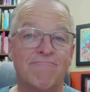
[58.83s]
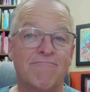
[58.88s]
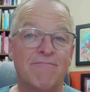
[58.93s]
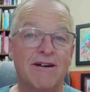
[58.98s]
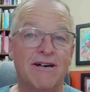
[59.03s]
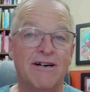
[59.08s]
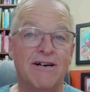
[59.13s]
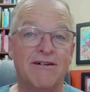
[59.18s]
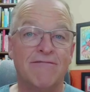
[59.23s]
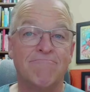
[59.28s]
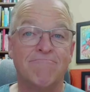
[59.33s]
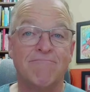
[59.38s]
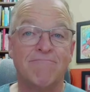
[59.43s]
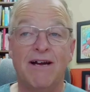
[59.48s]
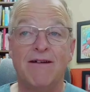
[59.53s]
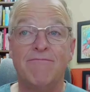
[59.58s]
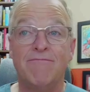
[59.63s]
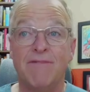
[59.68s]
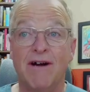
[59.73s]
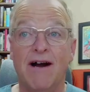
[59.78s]

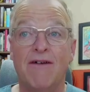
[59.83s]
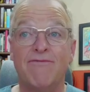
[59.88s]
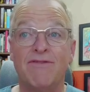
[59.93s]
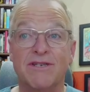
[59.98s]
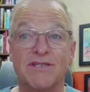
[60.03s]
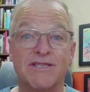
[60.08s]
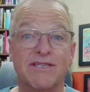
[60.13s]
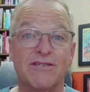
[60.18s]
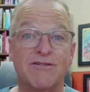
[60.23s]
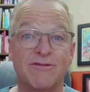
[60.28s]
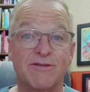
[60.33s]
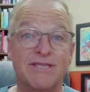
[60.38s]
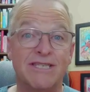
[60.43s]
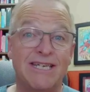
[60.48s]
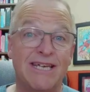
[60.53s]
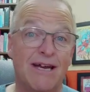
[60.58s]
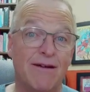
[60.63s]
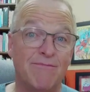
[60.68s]
I'm obviously, you see,